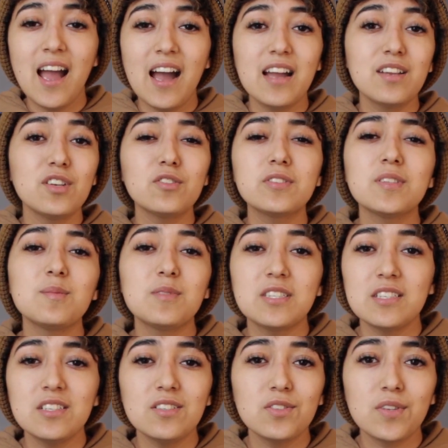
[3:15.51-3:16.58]
I know some
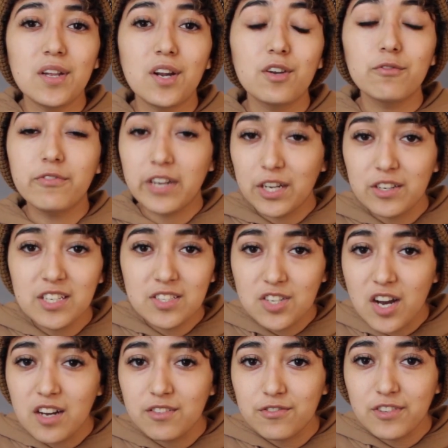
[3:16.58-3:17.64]
cities that are very
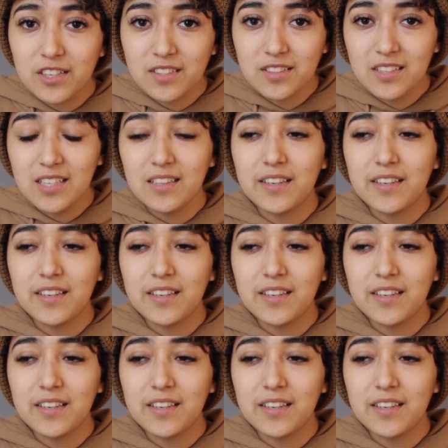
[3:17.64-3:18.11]
dog-friendly,